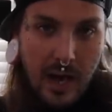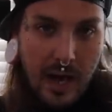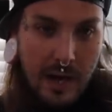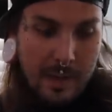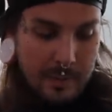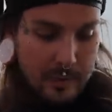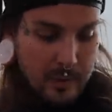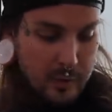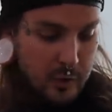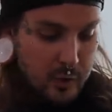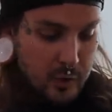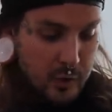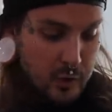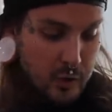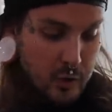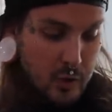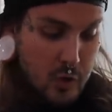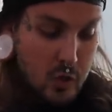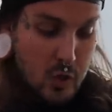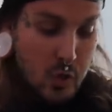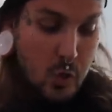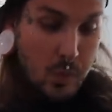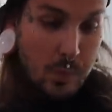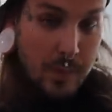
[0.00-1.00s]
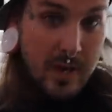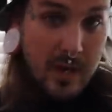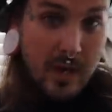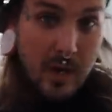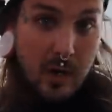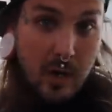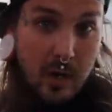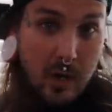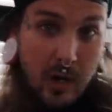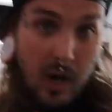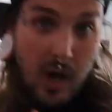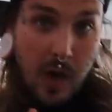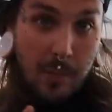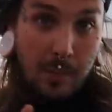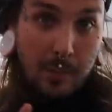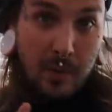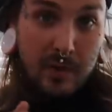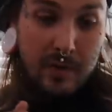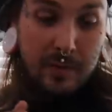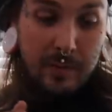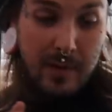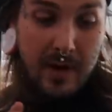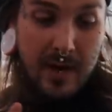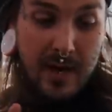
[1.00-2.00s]
I'm scooping her up
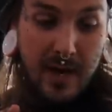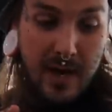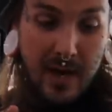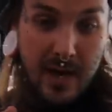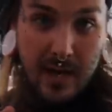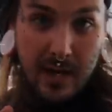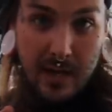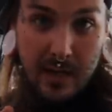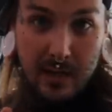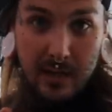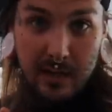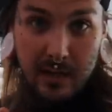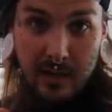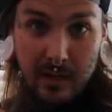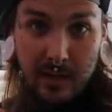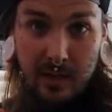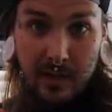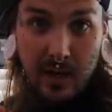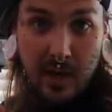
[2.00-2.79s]
with my hand,